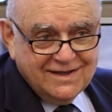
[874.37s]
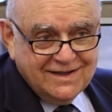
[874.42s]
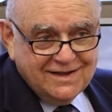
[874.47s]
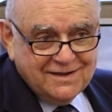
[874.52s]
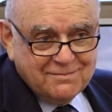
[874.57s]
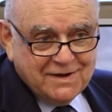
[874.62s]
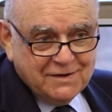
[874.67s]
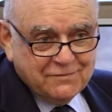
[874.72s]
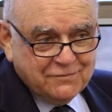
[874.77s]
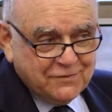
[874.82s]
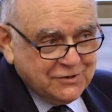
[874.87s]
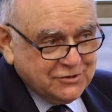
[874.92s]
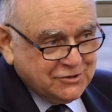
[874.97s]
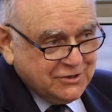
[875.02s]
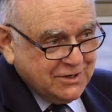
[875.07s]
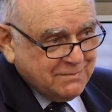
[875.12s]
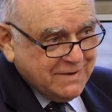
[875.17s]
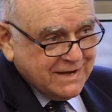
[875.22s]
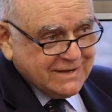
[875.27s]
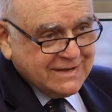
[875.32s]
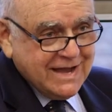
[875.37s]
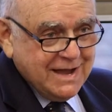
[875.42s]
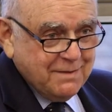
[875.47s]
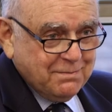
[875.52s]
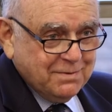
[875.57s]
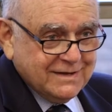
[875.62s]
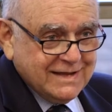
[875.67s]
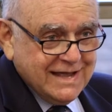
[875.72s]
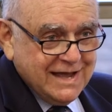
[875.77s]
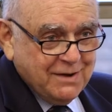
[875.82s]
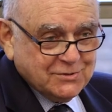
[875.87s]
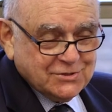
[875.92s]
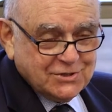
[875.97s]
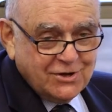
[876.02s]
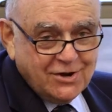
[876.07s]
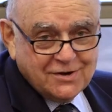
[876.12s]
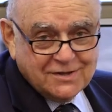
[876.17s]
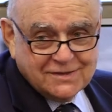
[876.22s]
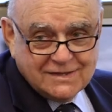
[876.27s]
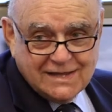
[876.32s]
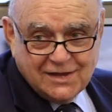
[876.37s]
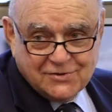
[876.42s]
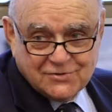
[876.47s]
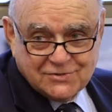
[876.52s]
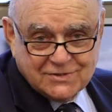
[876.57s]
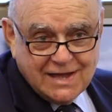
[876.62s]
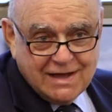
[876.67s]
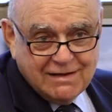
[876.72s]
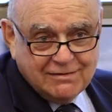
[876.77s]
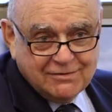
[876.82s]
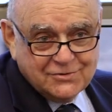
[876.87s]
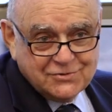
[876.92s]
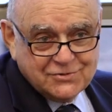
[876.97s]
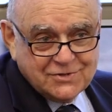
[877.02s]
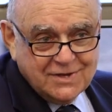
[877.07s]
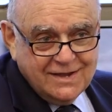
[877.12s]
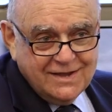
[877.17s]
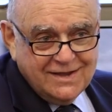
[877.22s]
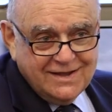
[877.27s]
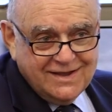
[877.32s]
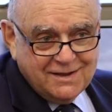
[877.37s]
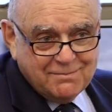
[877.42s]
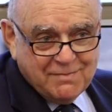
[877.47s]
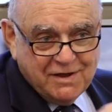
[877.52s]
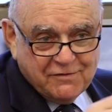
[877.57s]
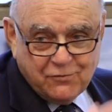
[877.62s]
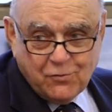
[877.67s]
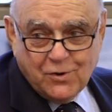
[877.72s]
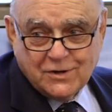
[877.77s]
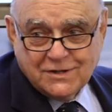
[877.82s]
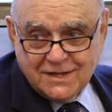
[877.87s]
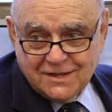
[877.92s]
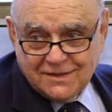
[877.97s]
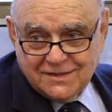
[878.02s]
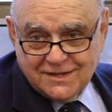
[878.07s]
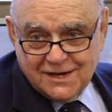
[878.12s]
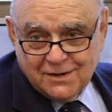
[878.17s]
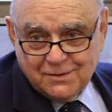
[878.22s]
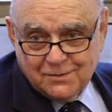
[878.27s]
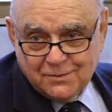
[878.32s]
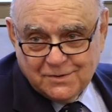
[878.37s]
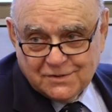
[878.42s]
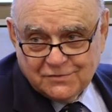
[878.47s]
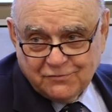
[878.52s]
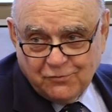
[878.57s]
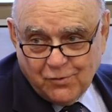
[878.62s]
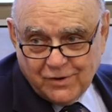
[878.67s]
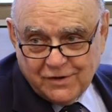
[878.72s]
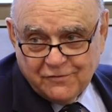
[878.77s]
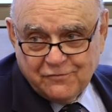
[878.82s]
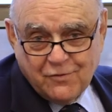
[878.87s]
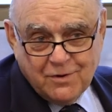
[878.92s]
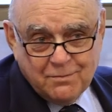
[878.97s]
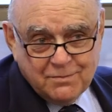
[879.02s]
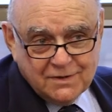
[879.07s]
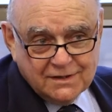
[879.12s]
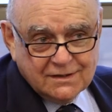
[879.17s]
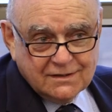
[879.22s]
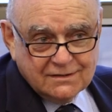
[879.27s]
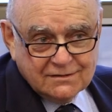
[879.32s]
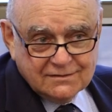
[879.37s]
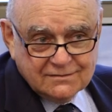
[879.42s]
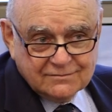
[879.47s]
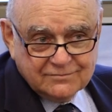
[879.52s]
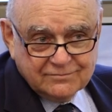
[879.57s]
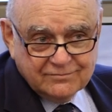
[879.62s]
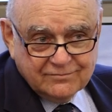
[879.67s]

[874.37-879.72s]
And my first year, my capital account was $100,000, and my 14th year was 44 million.